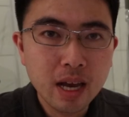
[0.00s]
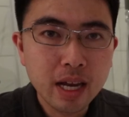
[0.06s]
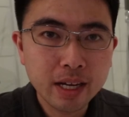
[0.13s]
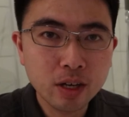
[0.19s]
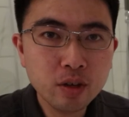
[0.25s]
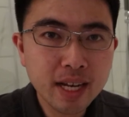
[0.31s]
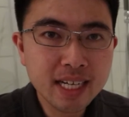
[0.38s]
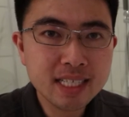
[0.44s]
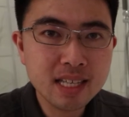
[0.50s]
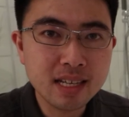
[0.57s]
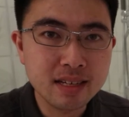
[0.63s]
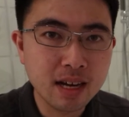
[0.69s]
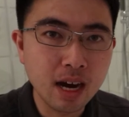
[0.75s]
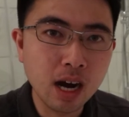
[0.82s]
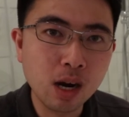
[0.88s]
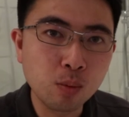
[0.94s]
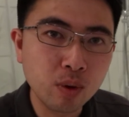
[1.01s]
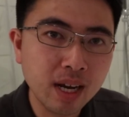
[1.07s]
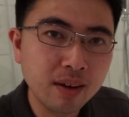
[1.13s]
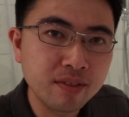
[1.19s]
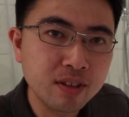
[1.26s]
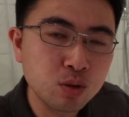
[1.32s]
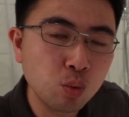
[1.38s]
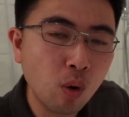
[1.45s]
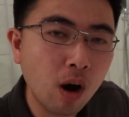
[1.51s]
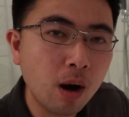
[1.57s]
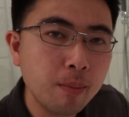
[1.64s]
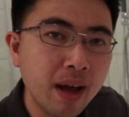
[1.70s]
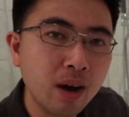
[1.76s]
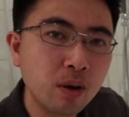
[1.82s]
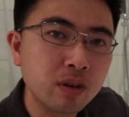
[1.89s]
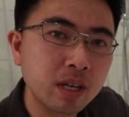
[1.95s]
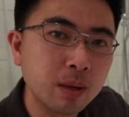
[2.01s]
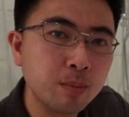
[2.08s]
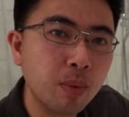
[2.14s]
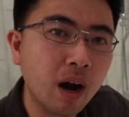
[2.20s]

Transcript: Here next to the tub, we have this wall-mounted